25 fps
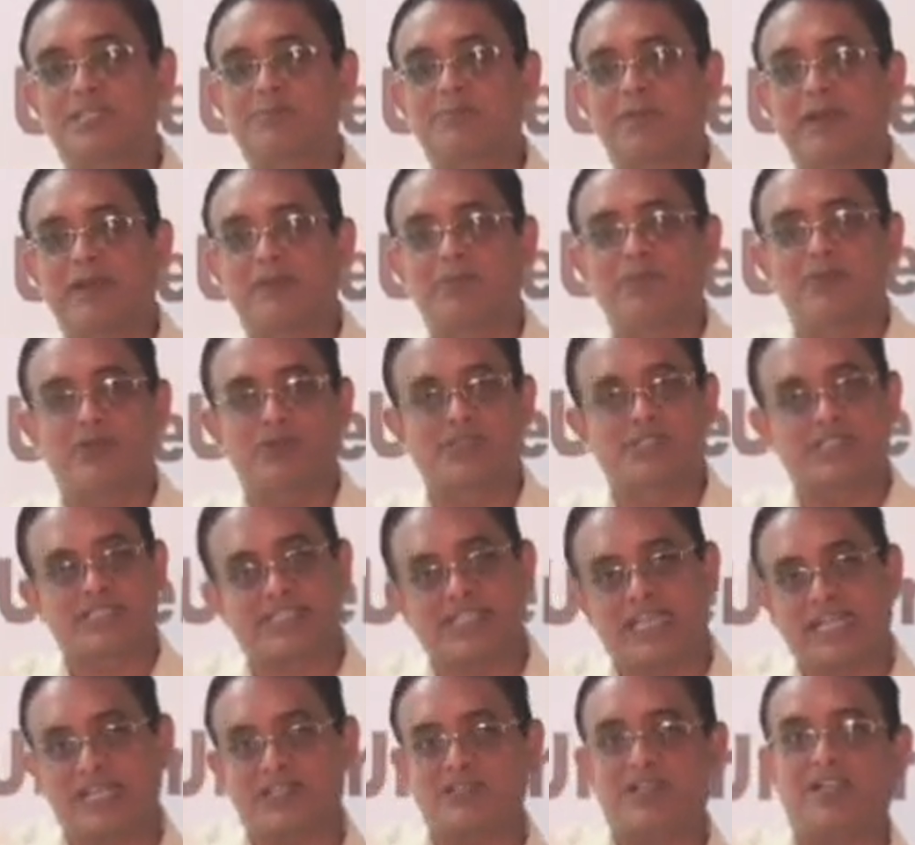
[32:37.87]
pulposus
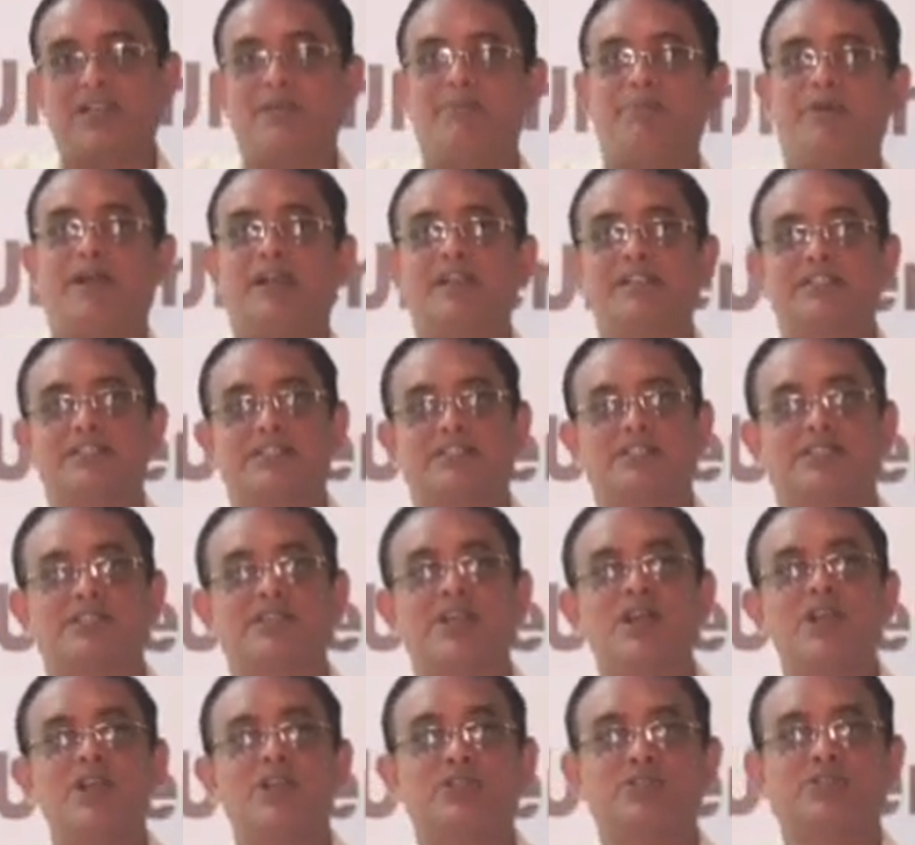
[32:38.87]
actually bulges
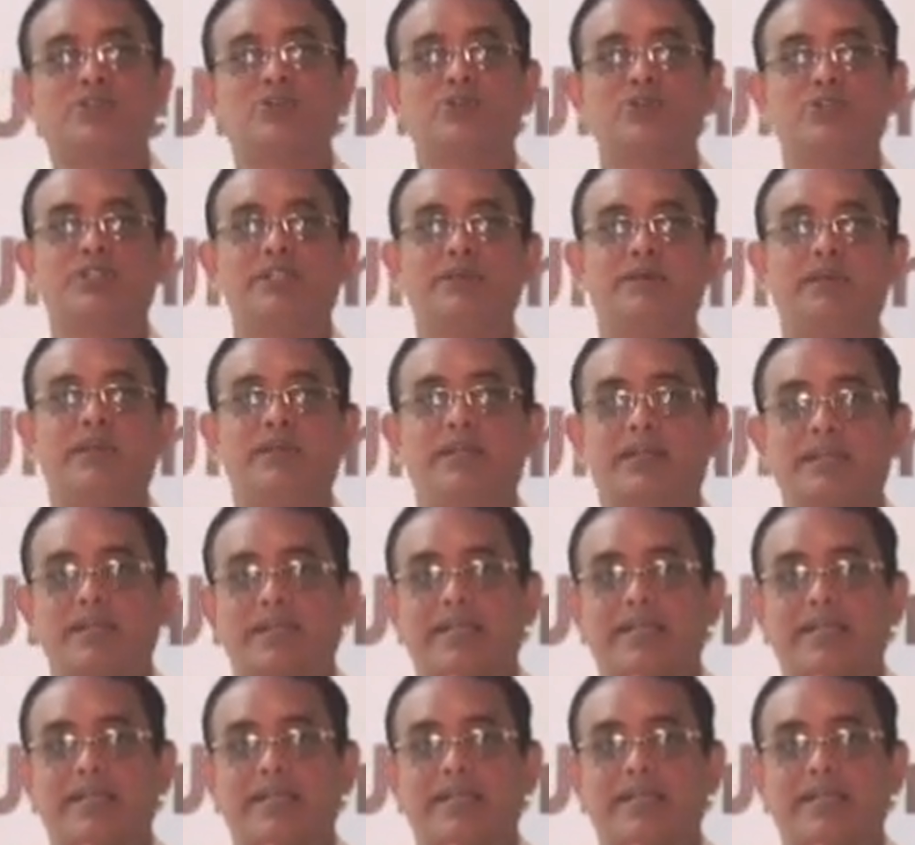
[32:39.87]
through the